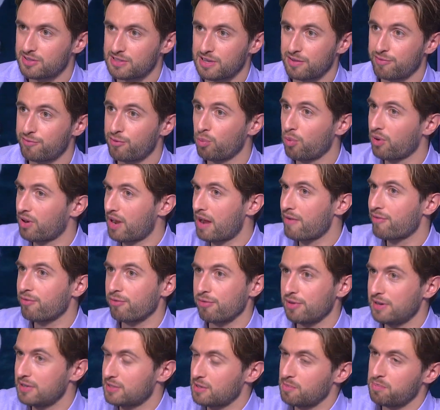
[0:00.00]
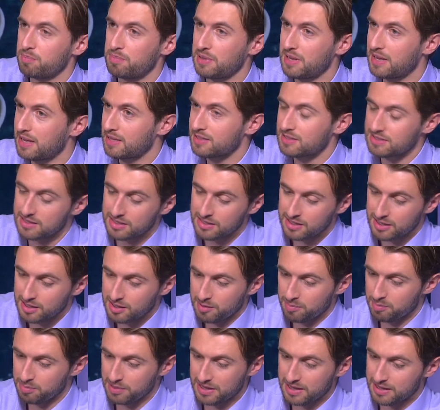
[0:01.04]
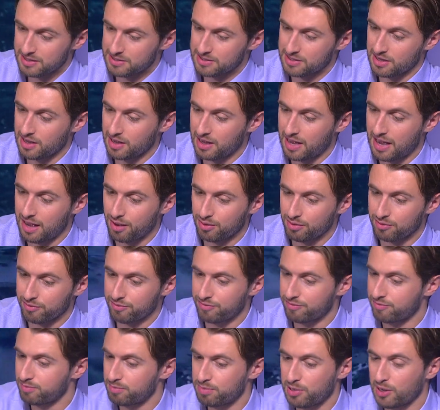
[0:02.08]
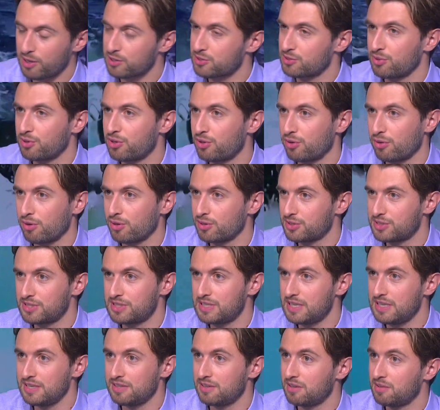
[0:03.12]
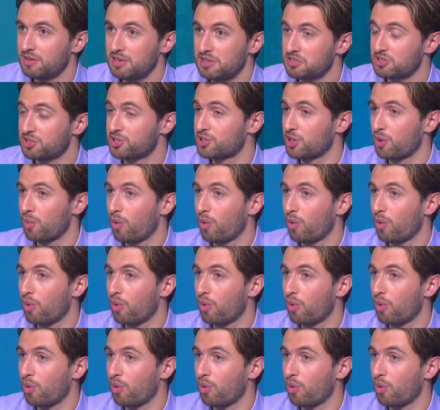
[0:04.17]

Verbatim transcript: it for whatever reason, be it be it uh, out of personal curiosity uh, to show